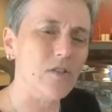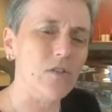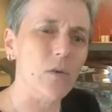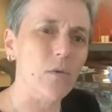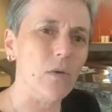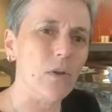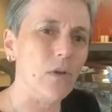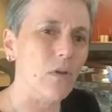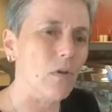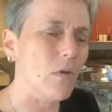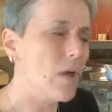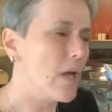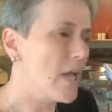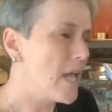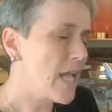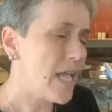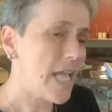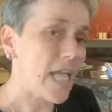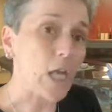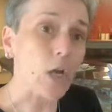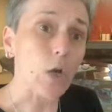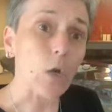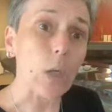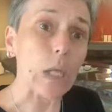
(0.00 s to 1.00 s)
So it'll,
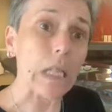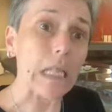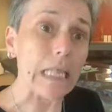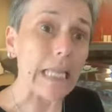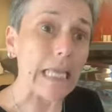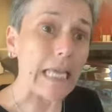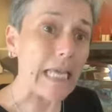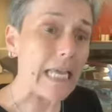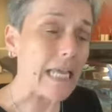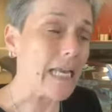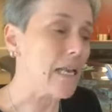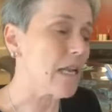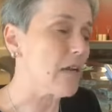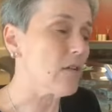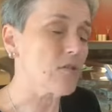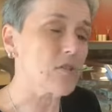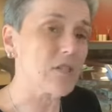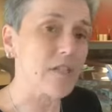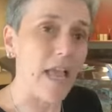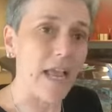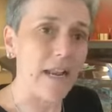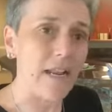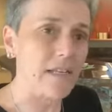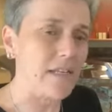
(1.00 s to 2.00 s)
it'll clean, it'll
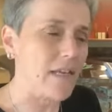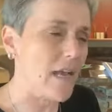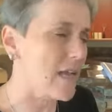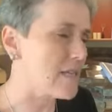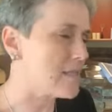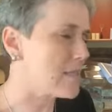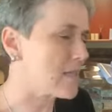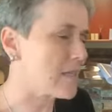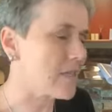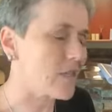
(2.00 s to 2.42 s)
sanitize,